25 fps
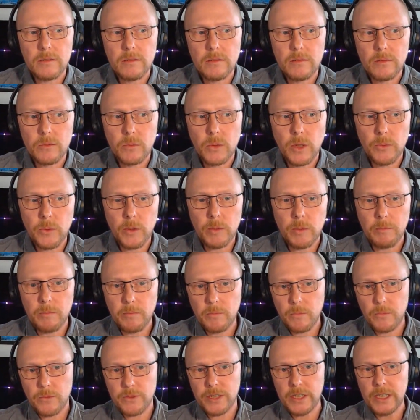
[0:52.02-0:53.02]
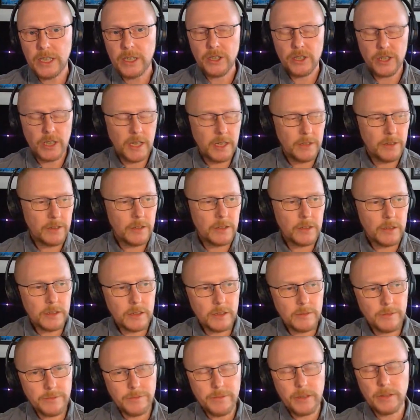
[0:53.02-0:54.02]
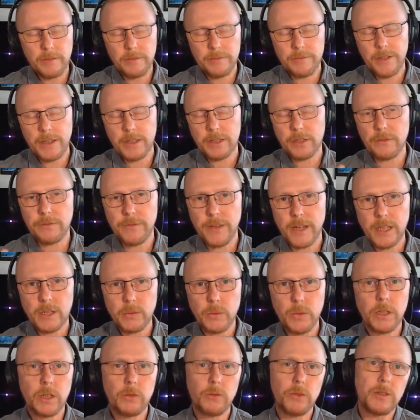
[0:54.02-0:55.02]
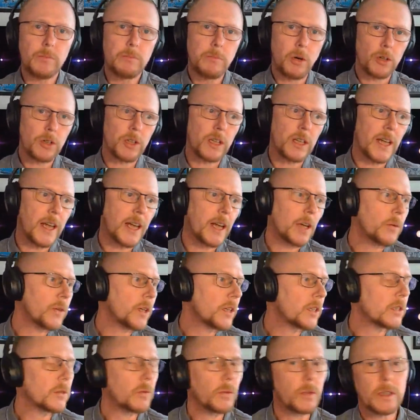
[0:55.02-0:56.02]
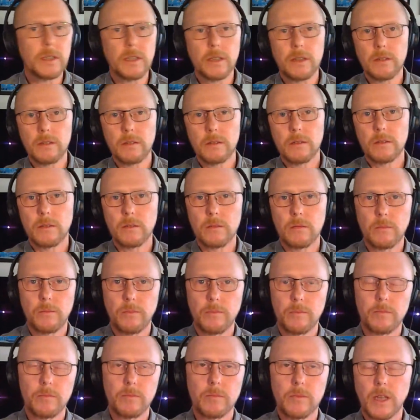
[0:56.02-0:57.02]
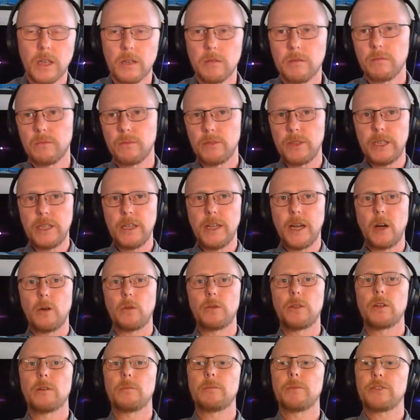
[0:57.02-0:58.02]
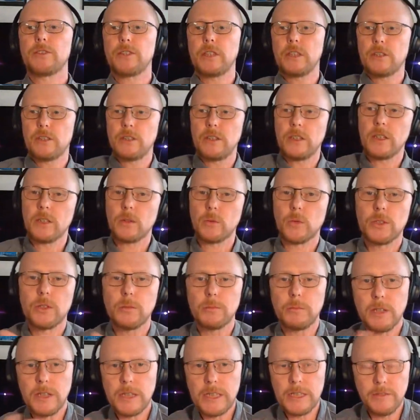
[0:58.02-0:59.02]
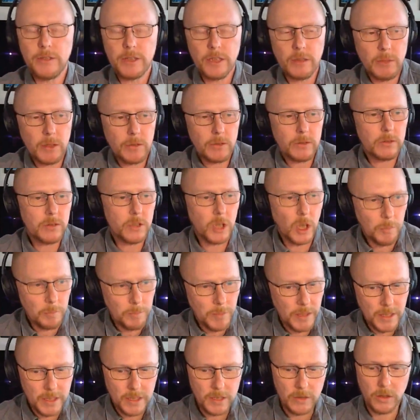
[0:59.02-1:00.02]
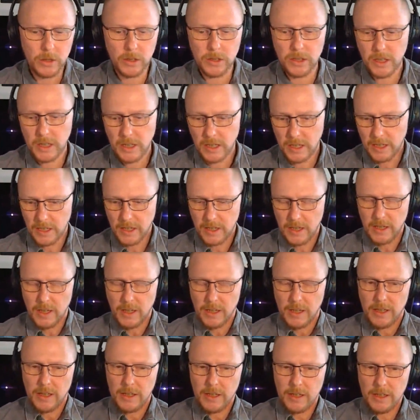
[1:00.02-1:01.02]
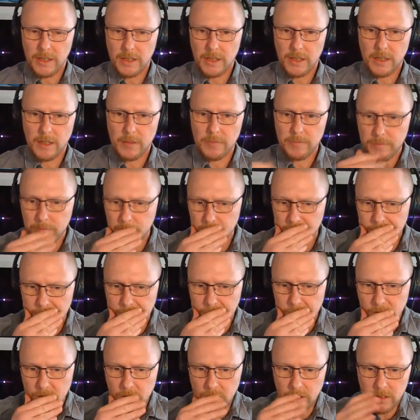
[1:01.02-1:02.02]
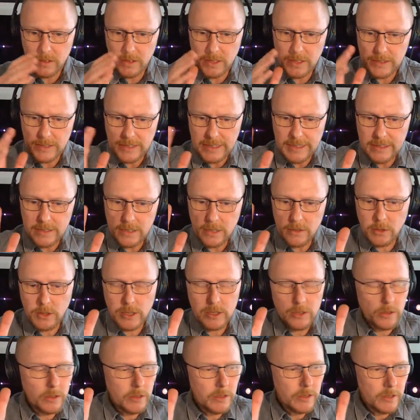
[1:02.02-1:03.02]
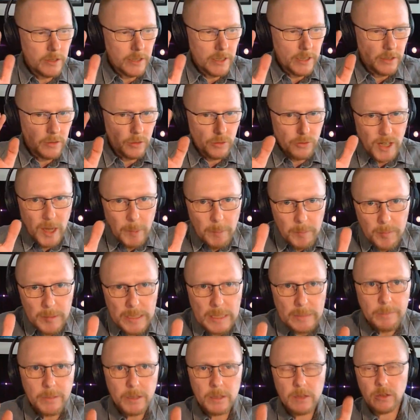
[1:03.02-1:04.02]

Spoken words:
When we see each other in face-to-face, we can read body language, we can kind of read how they're positioning and what they're believing about the topic, or it's easy to interrupt people.